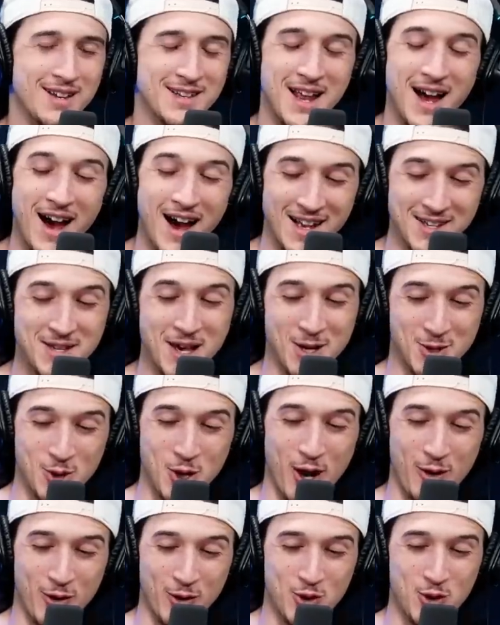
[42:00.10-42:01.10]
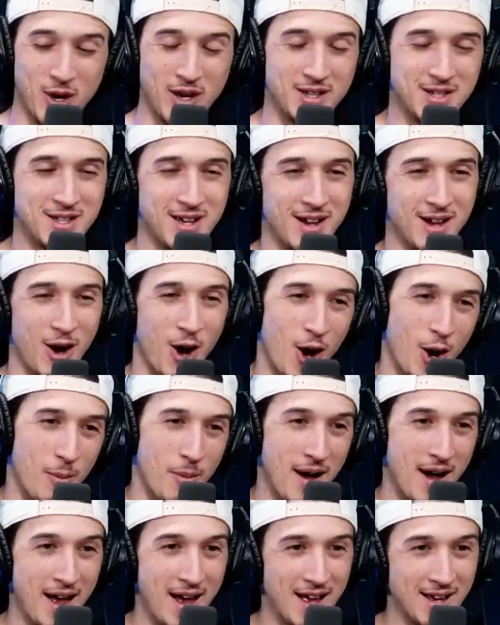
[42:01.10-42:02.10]
No, it's actually off of Drake's song. All
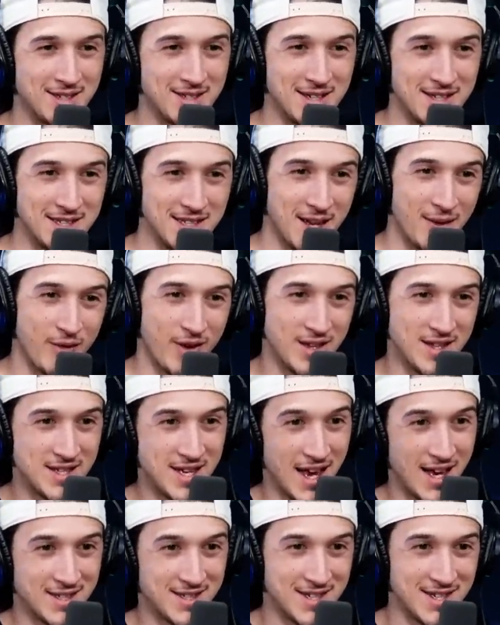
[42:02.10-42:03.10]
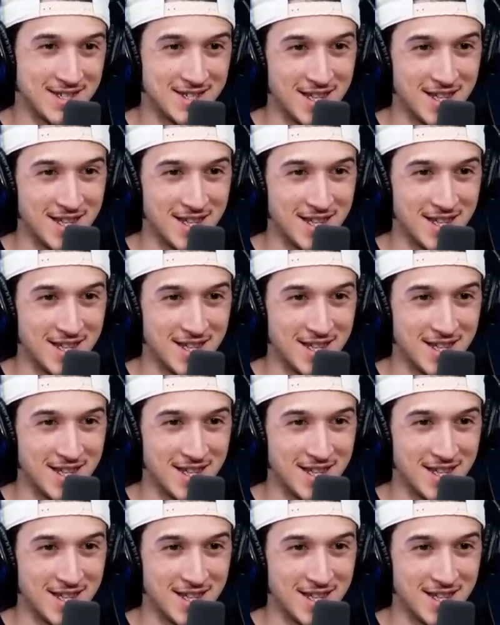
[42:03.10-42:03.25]
my exes live in Texas